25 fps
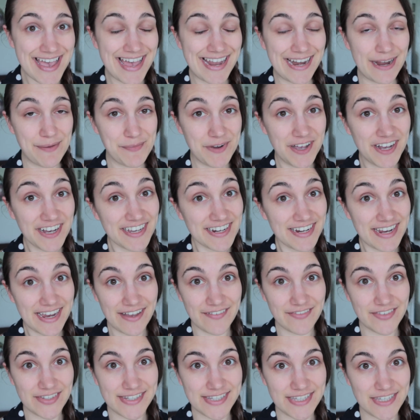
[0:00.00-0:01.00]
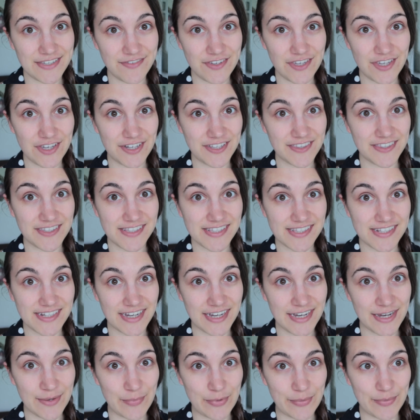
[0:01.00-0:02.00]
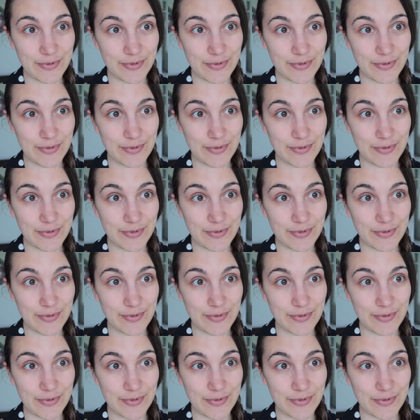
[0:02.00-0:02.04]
And I'm not going to have the TV on this time.